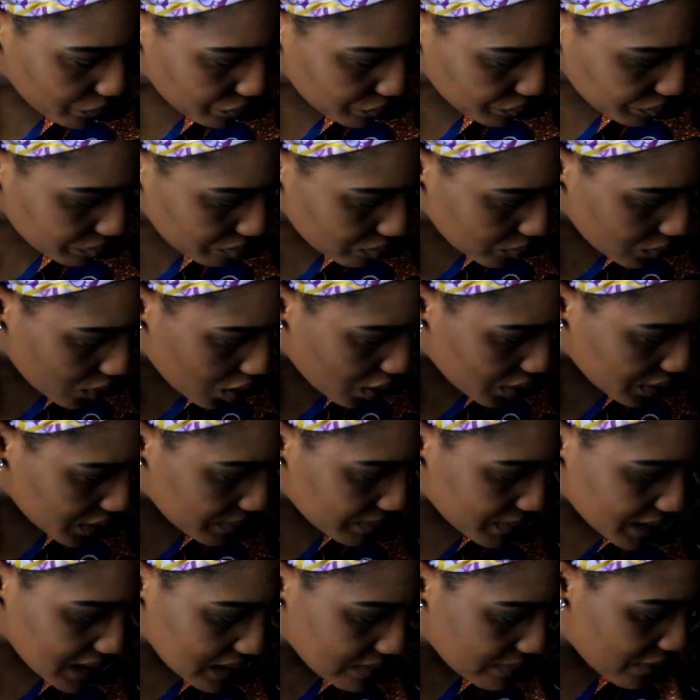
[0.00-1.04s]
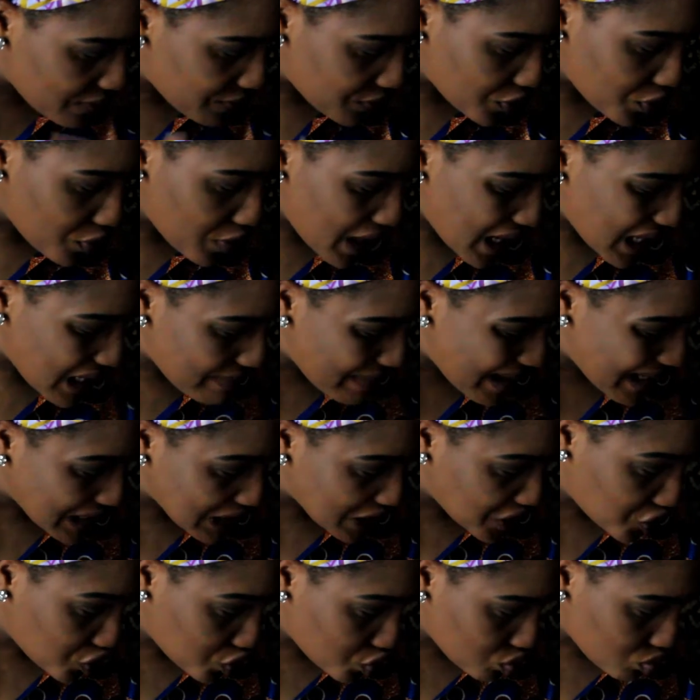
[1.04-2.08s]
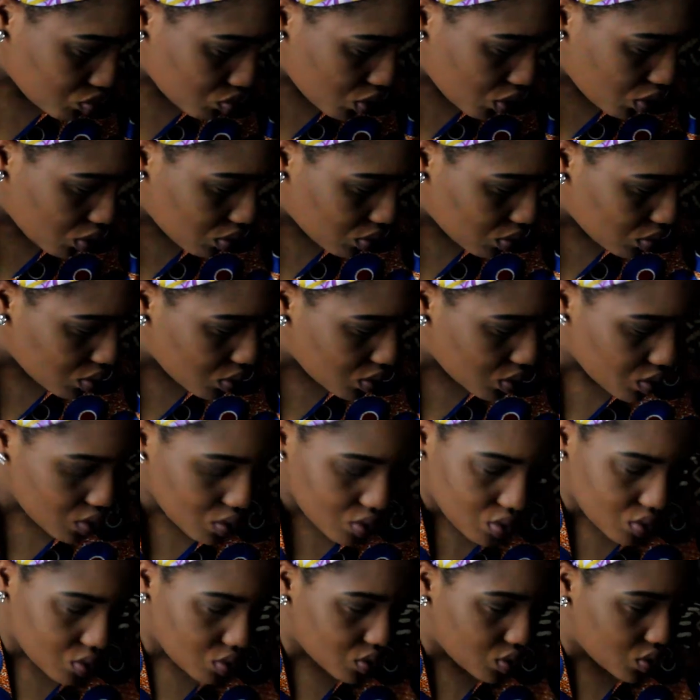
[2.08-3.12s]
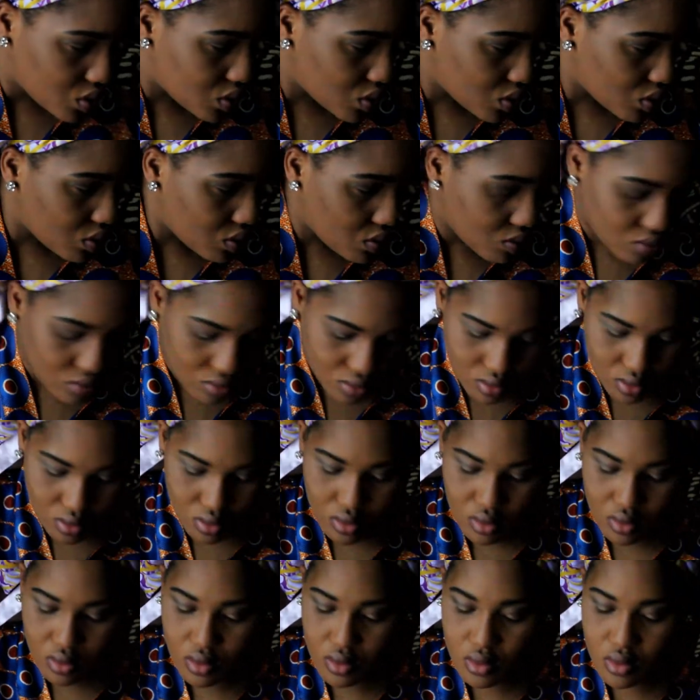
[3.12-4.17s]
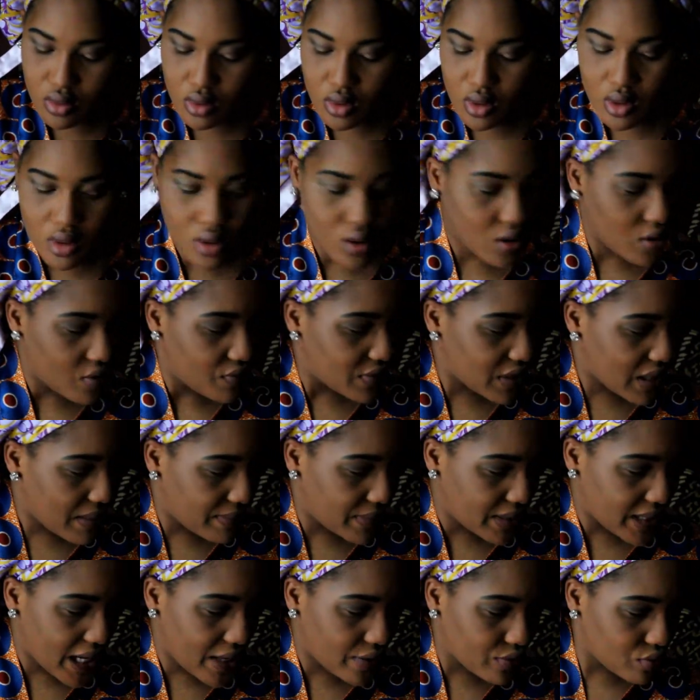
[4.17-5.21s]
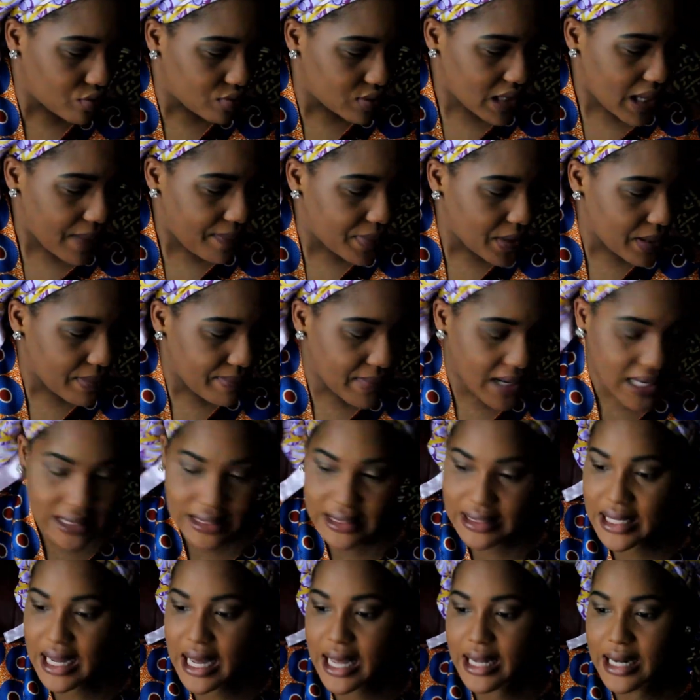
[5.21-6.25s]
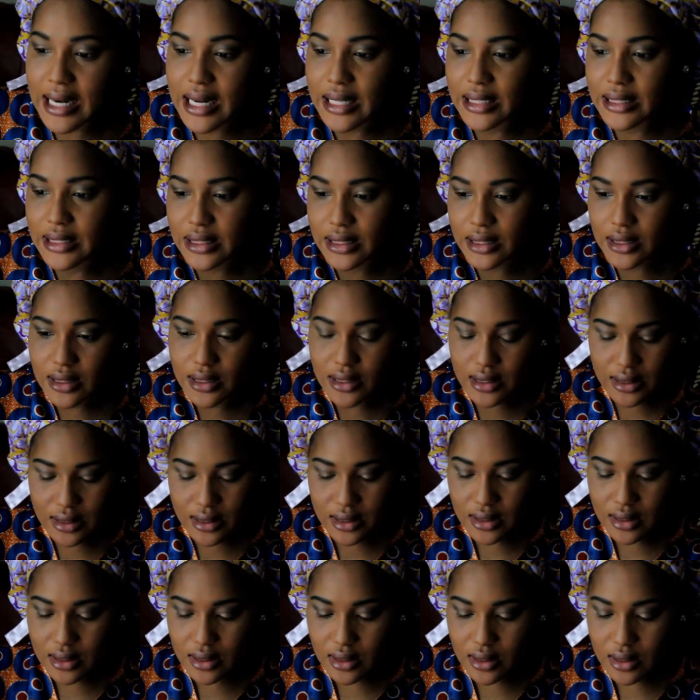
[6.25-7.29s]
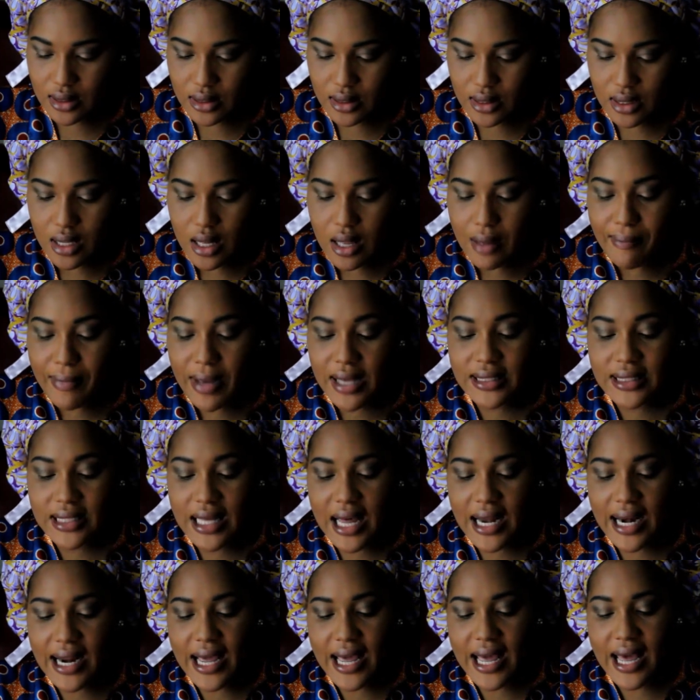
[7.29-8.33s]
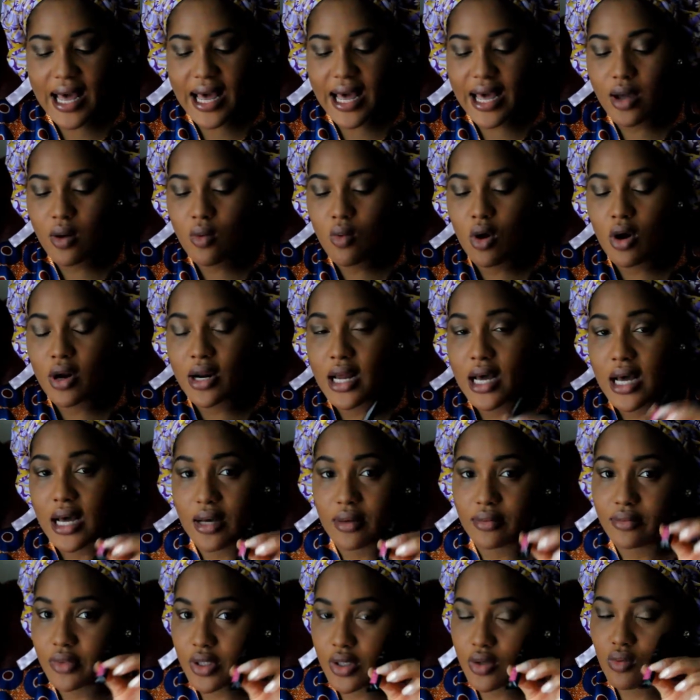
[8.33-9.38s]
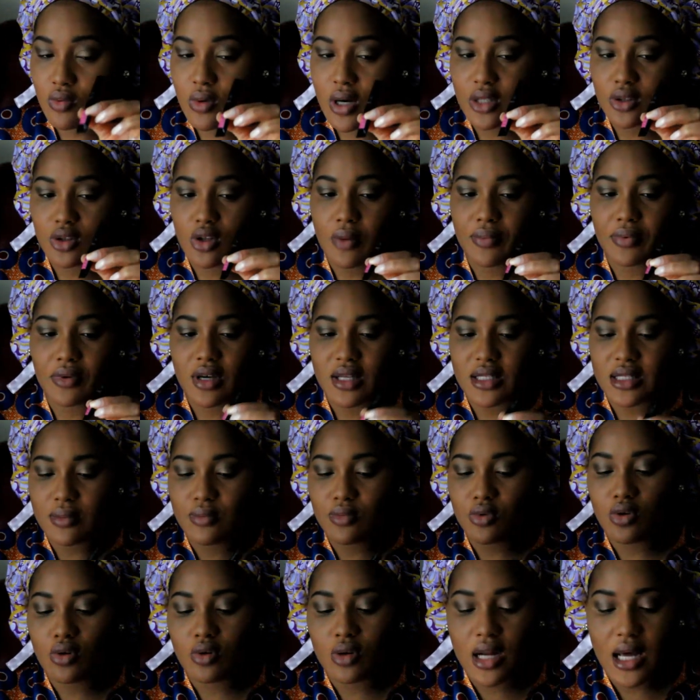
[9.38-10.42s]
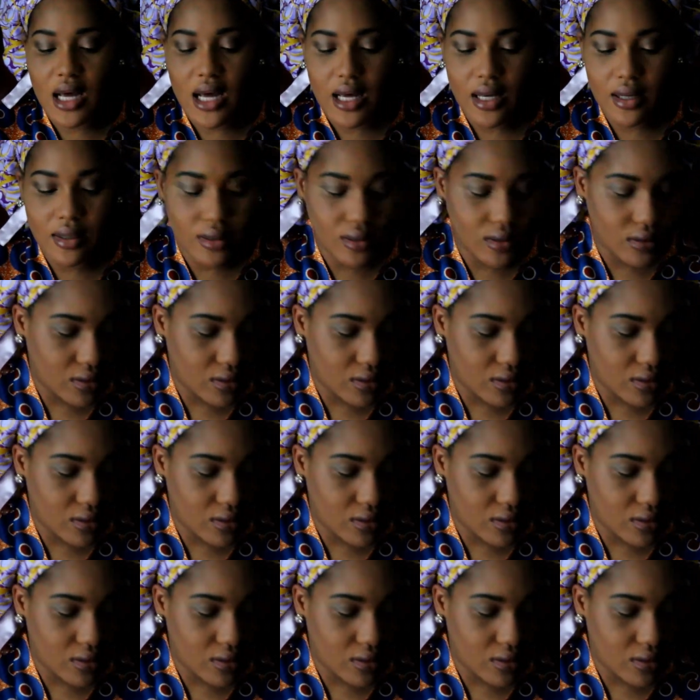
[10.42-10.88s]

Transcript: Bon, je me dis que vidéo elle va dire souvent. So, je me use a pen mascara ni. Mascara I wanna in one top because I'm donna